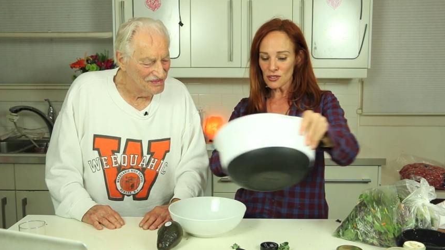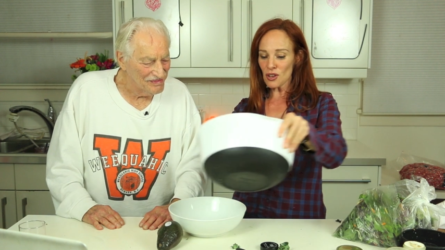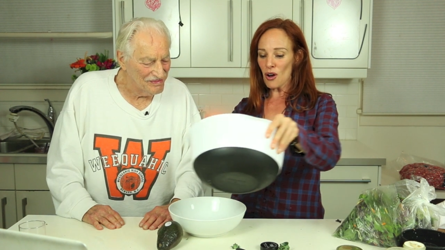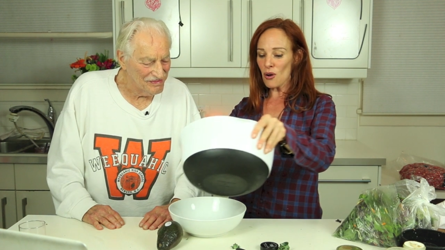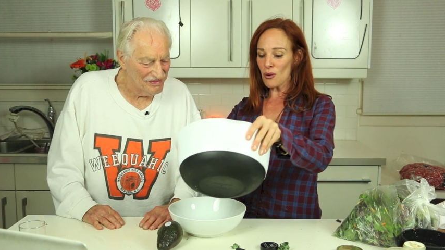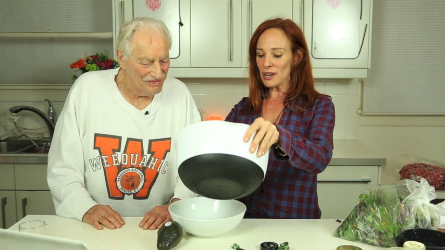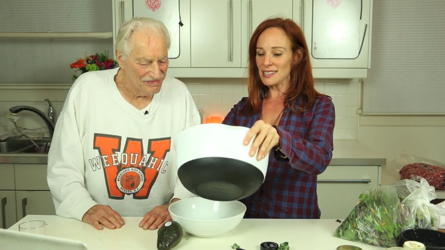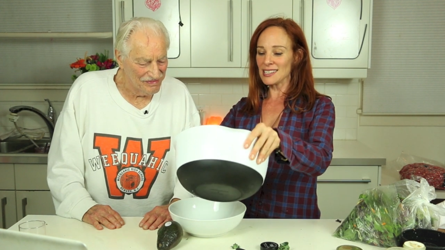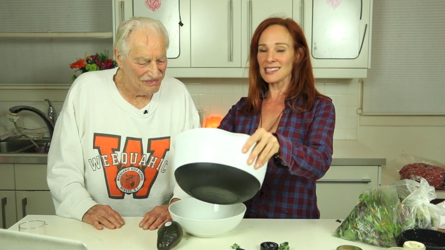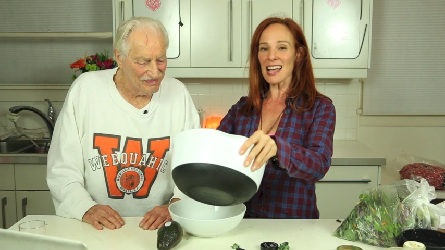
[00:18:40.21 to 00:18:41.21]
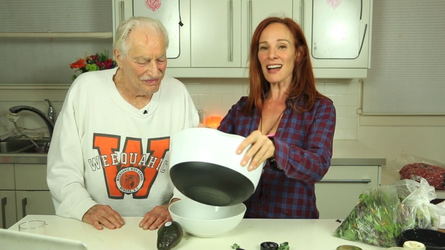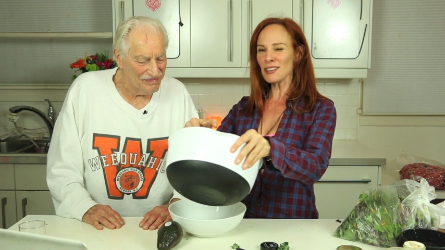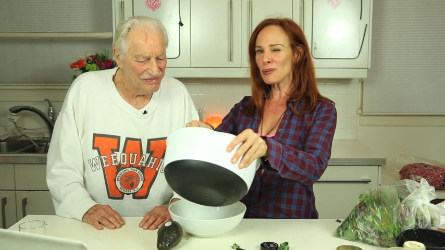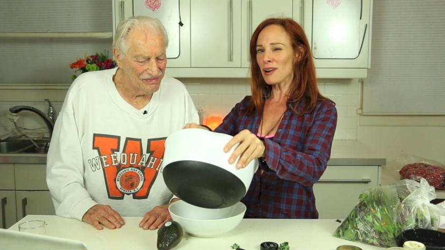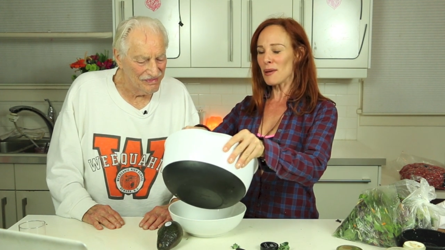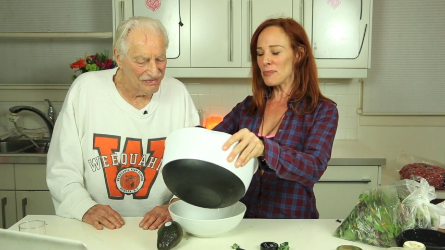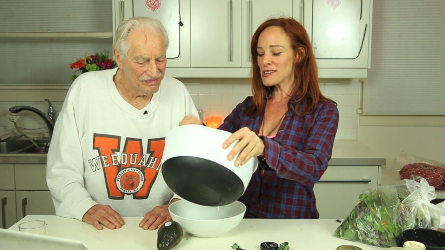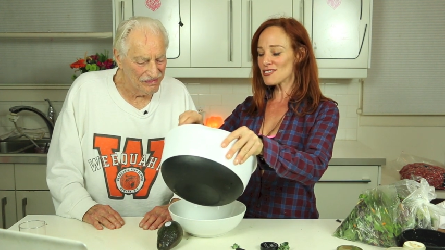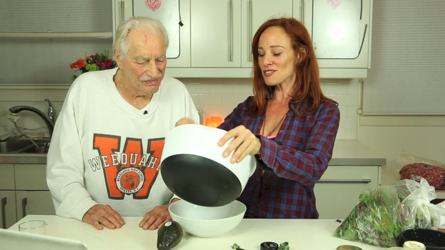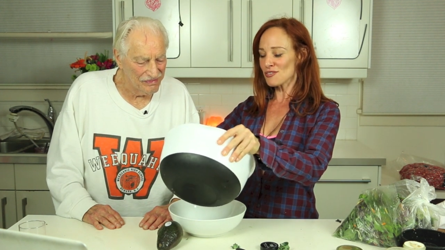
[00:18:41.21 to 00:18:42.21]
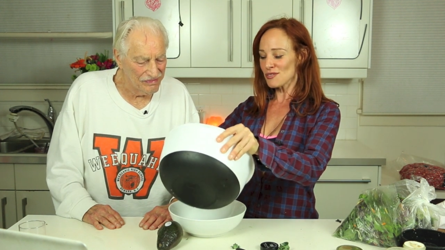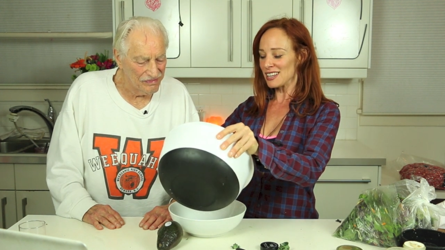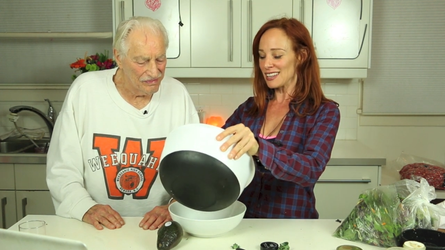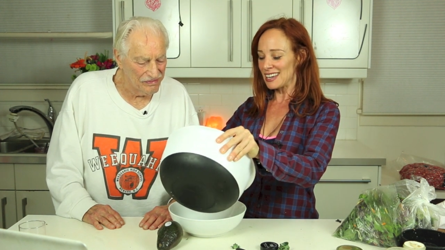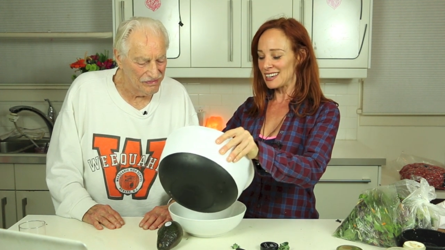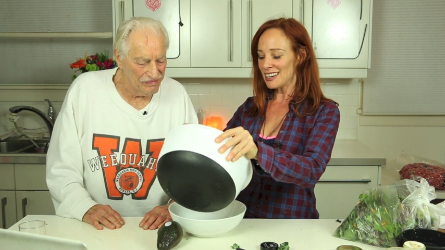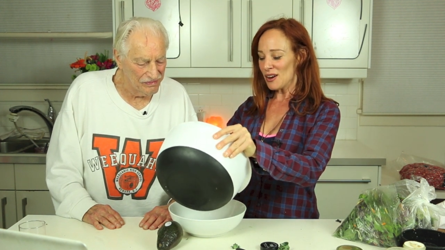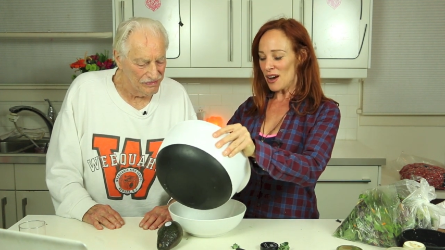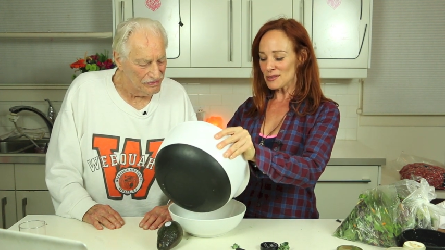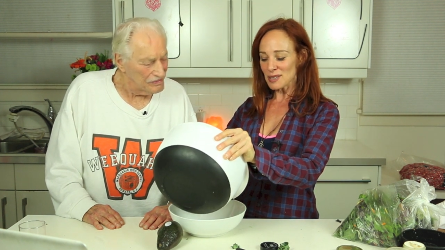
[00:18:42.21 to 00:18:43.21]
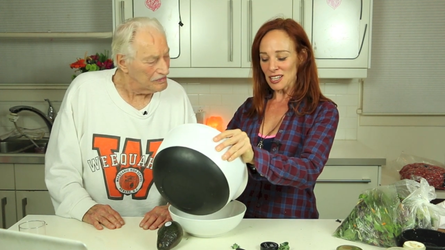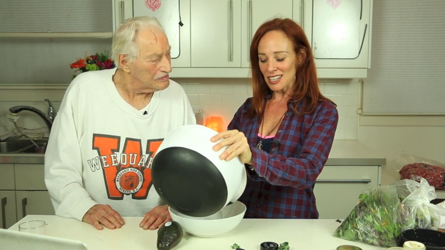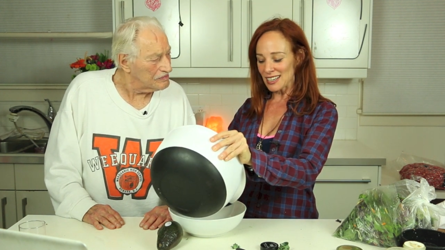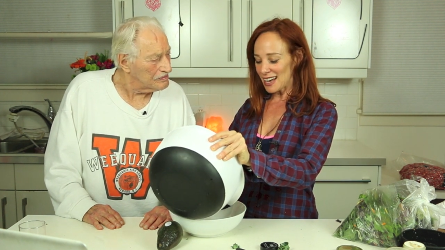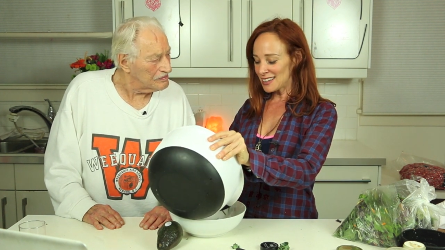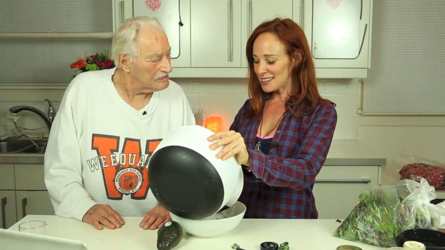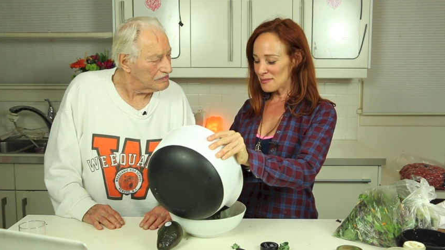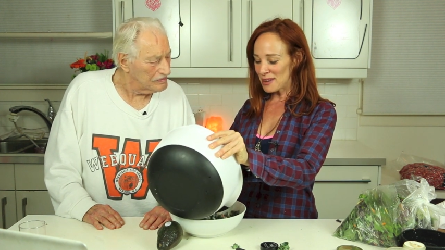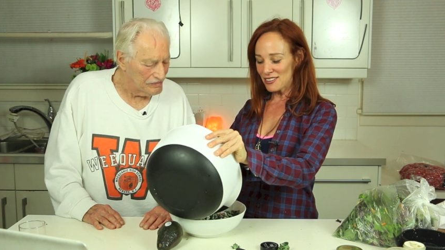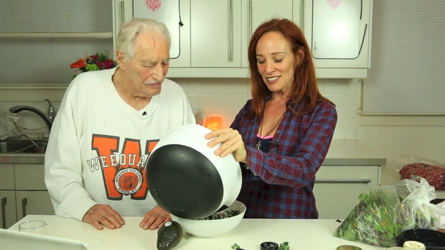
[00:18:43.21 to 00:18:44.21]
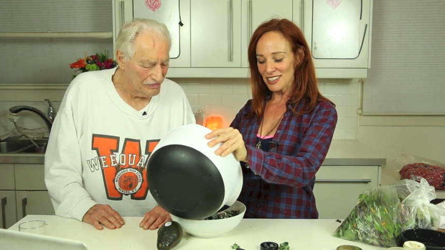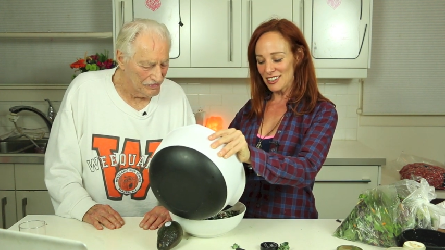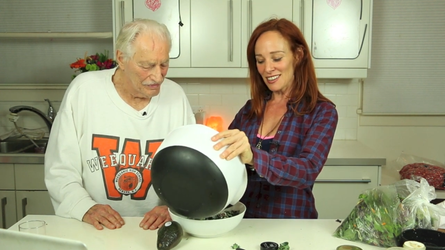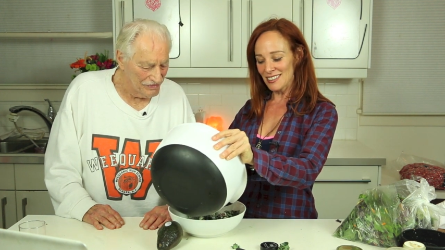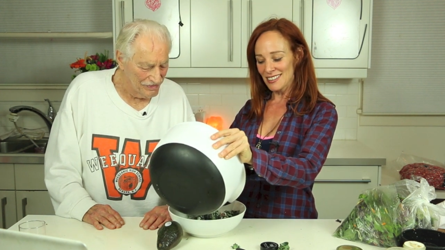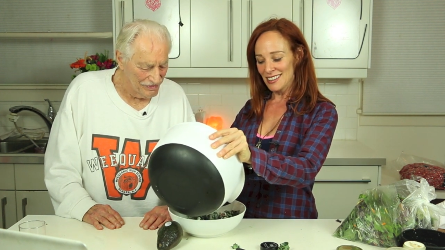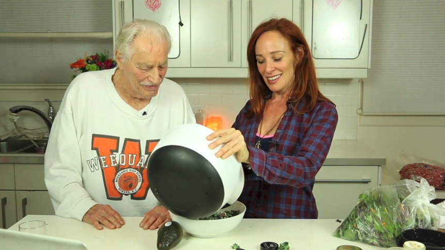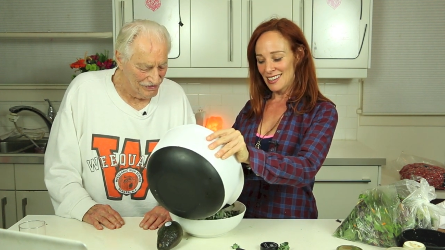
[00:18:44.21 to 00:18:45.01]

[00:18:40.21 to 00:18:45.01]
Speaker 1: So it's exactly what I pictured. Really, I was like, you got to come out here.